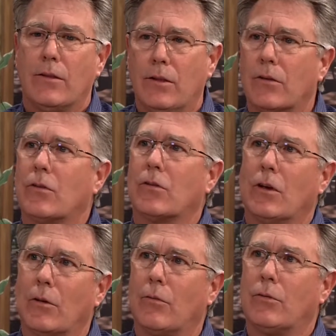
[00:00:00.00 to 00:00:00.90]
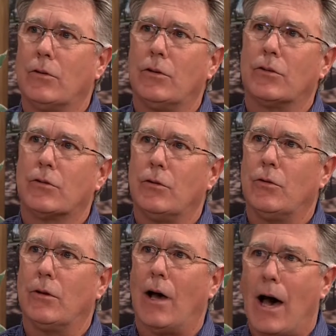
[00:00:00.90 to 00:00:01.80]
This is going to just
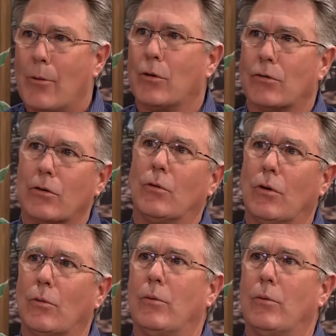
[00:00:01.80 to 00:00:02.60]
do the opposite of what